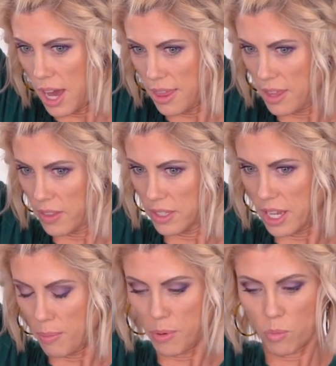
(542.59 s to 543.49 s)
I think the
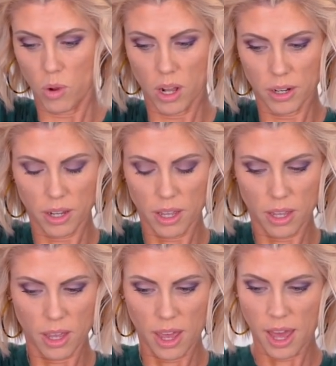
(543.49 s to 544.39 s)
tapered wand
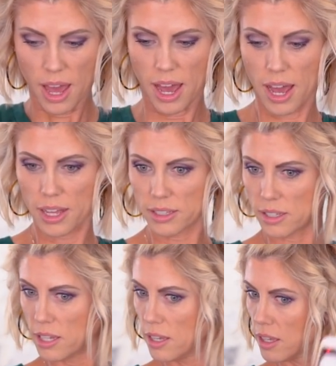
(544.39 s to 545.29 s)

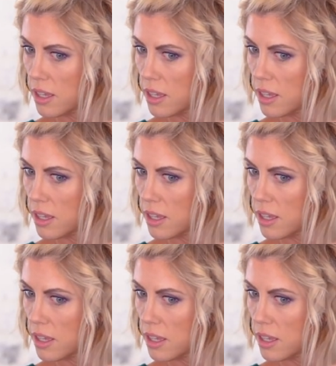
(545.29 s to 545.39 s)
has